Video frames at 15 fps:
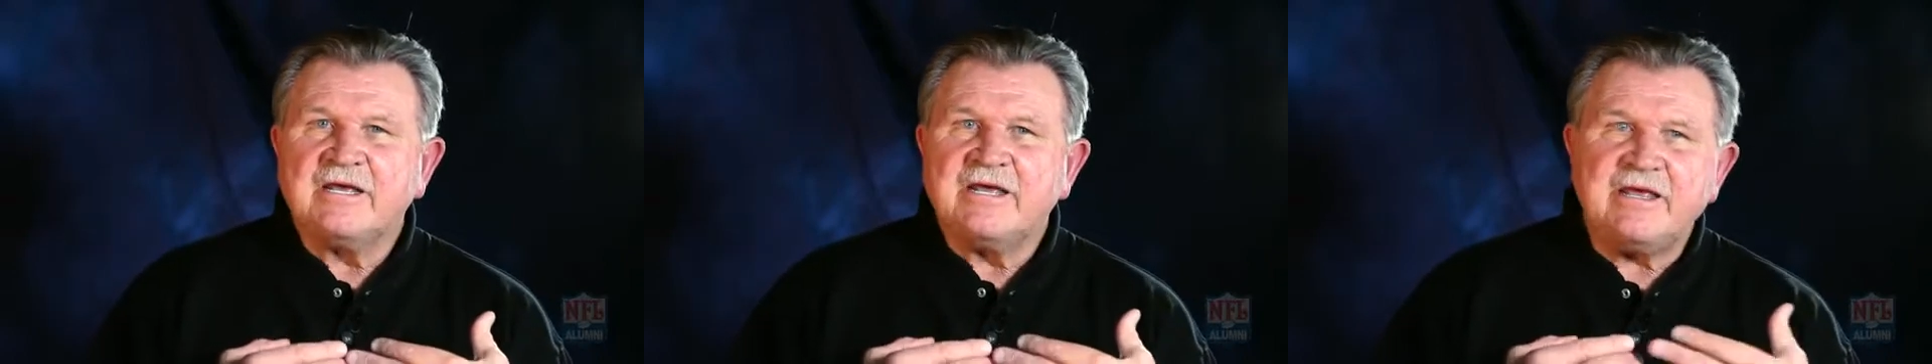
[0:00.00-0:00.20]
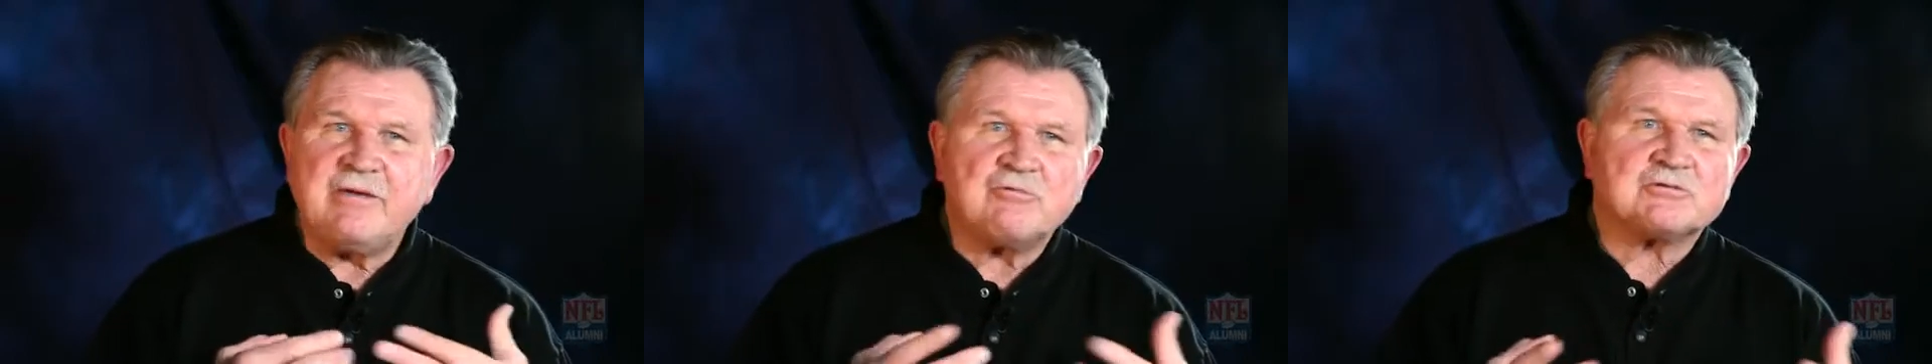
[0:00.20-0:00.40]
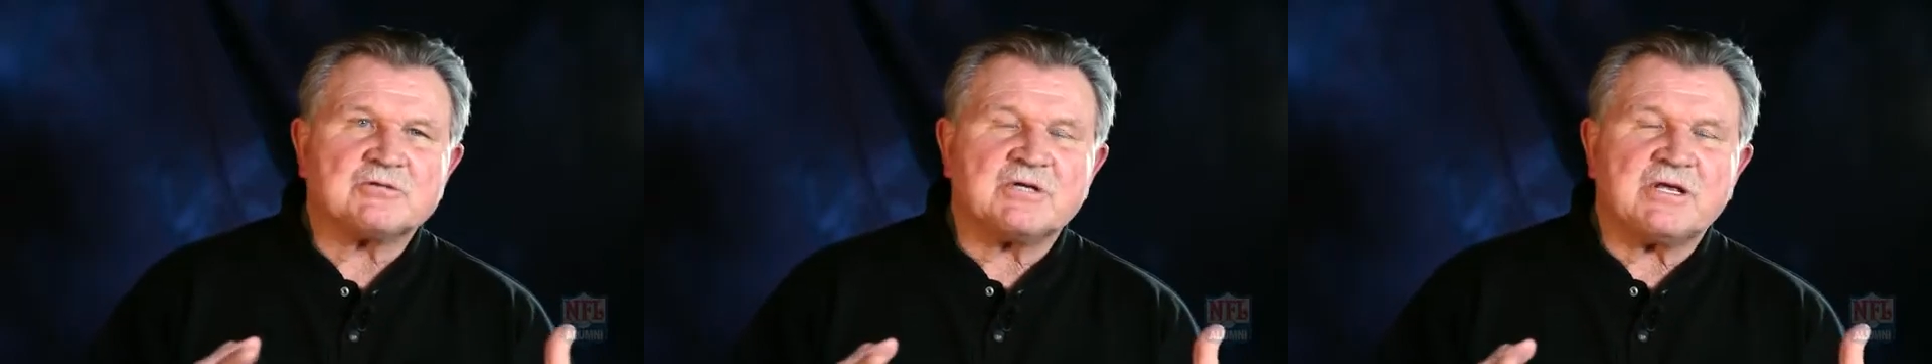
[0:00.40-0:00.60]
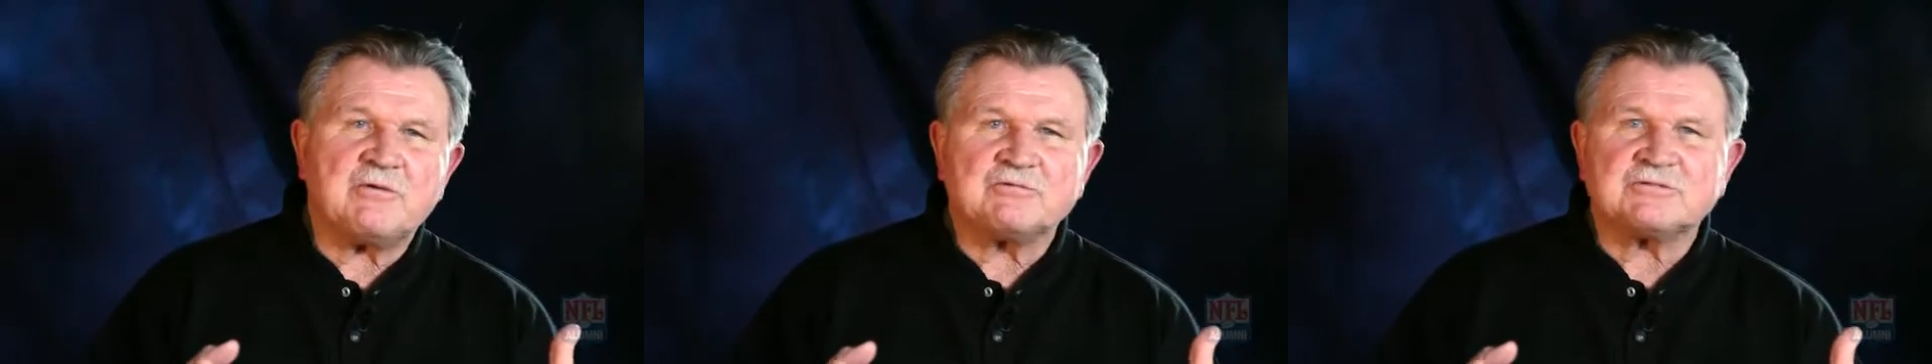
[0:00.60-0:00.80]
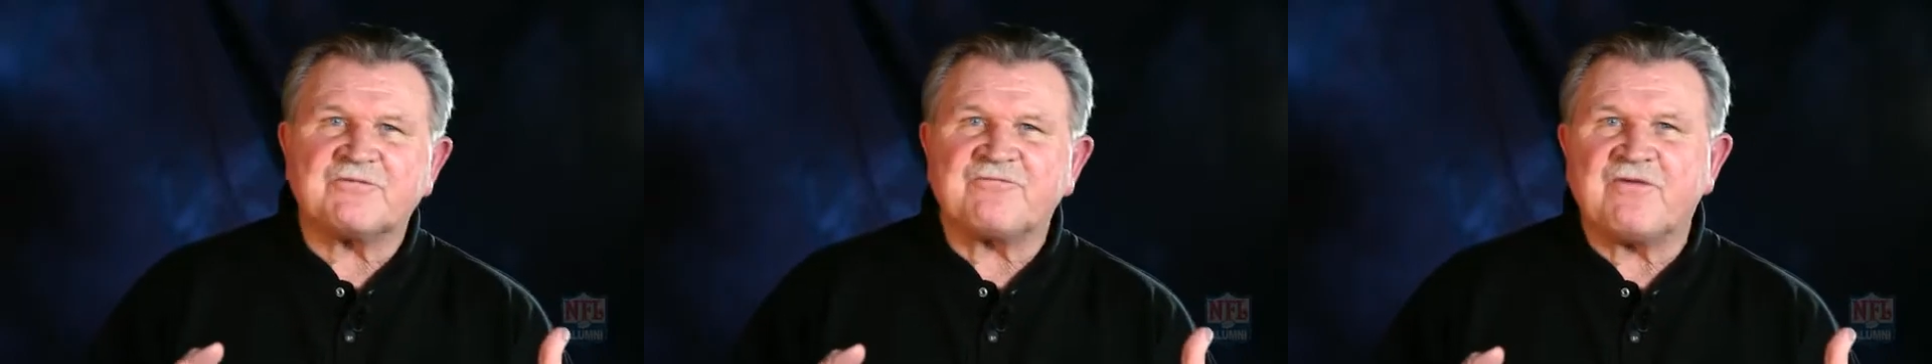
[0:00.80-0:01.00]
He was
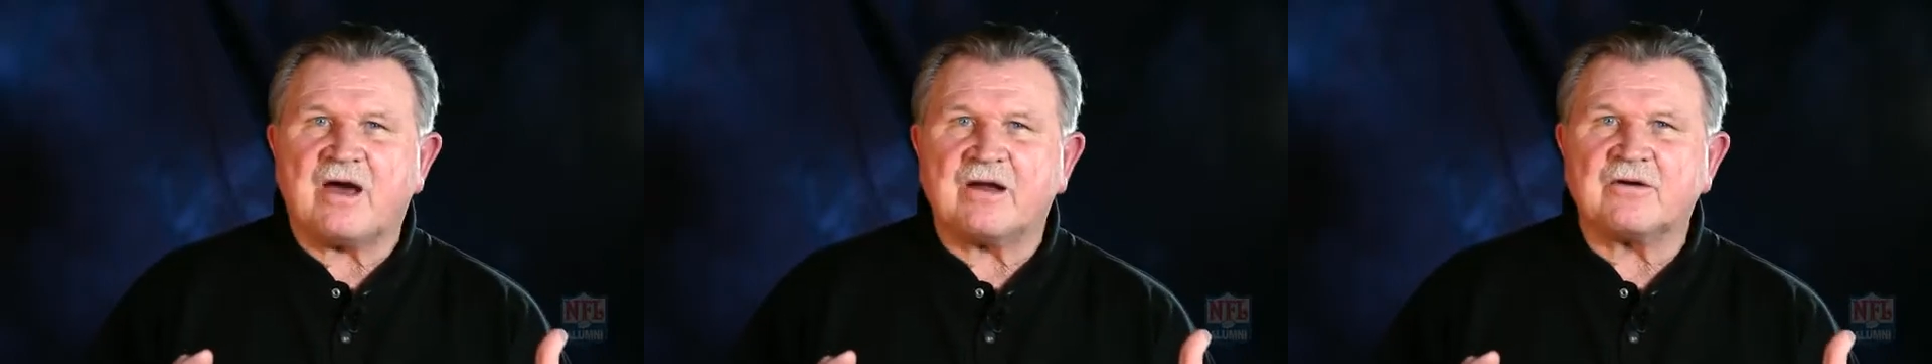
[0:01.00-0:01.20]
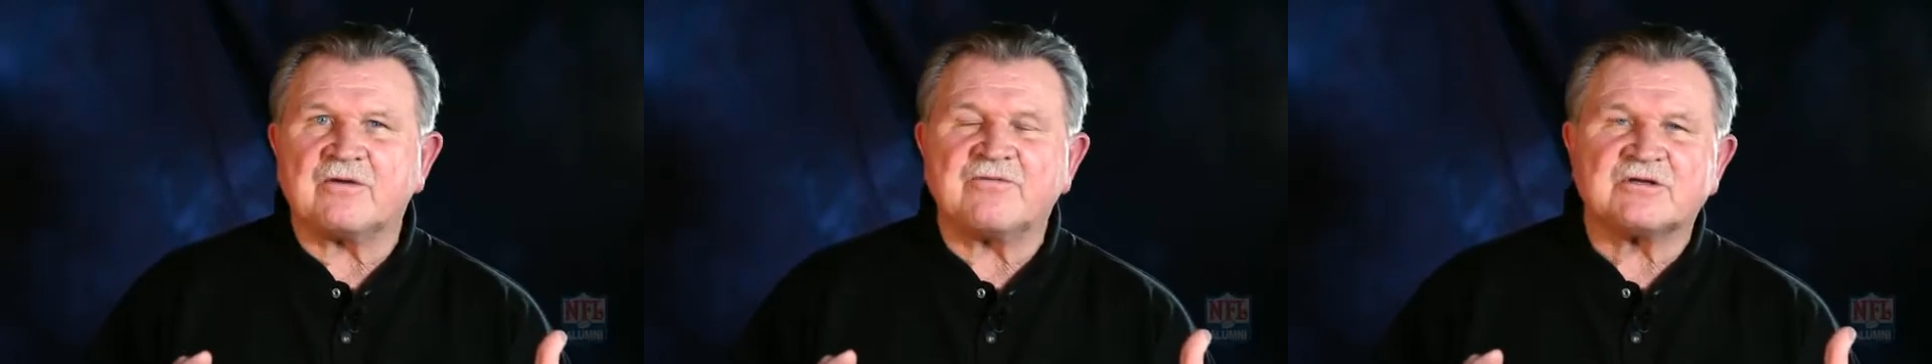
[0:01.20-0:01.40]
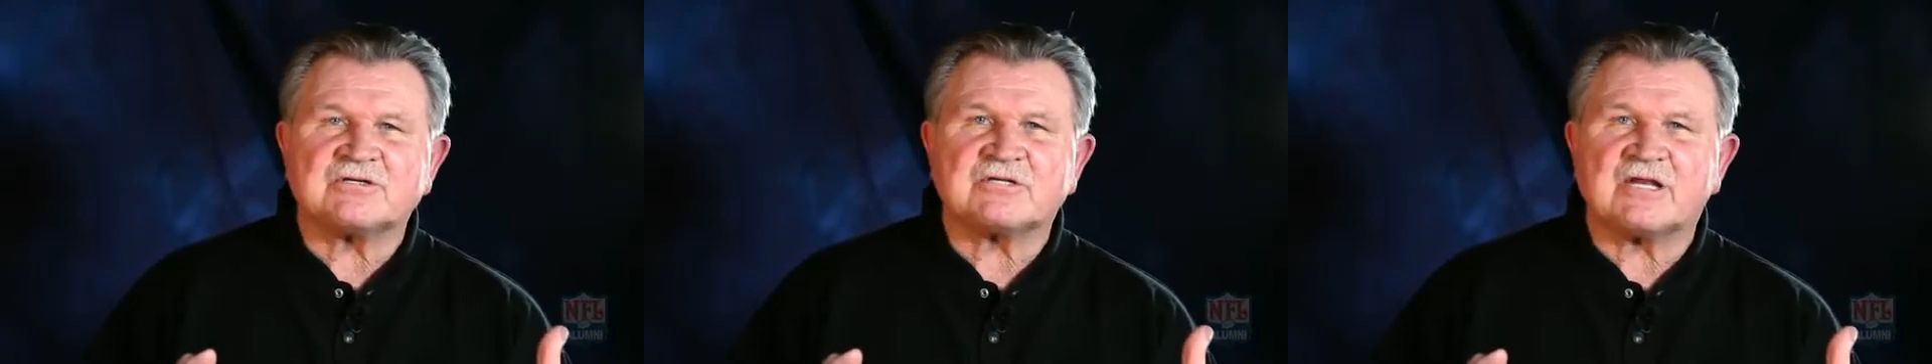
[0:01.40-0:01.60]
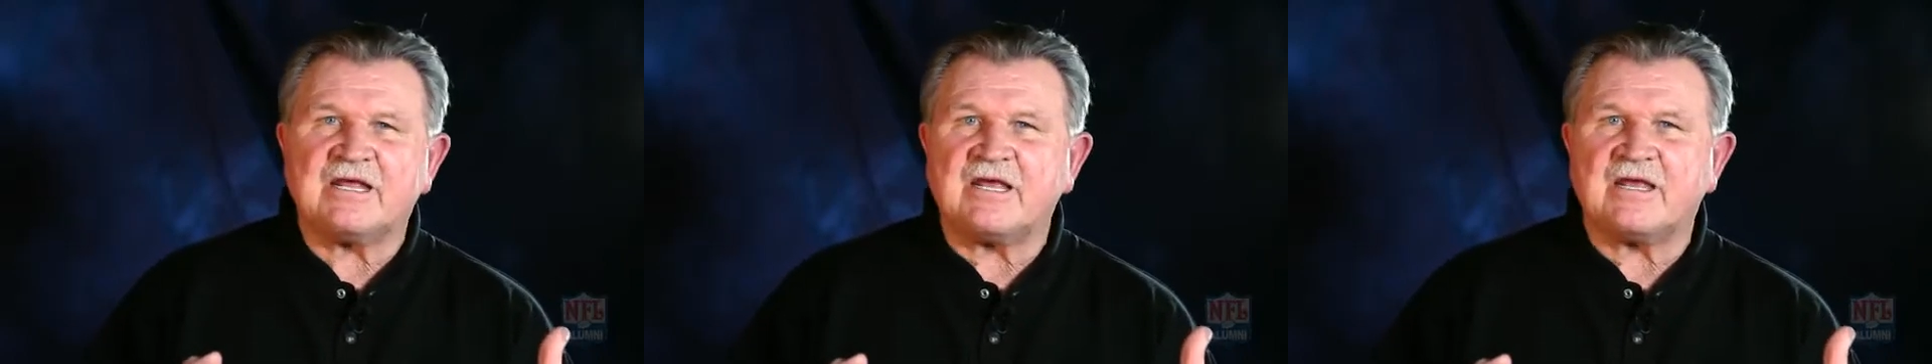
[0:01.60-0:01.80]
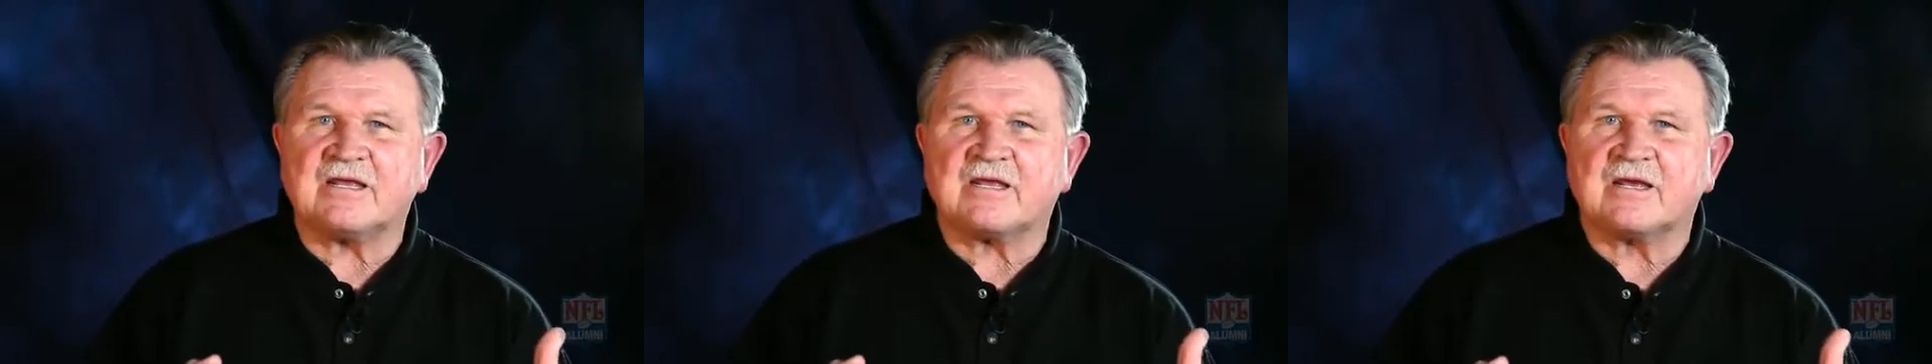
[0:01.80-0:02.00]
the founder of this
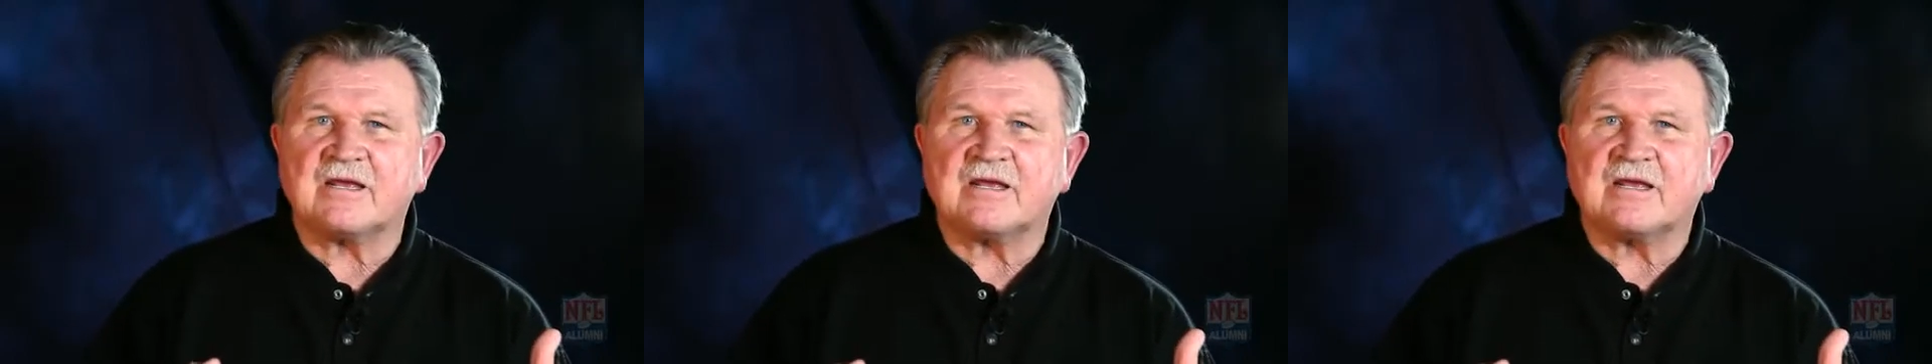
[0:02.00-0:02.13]
league.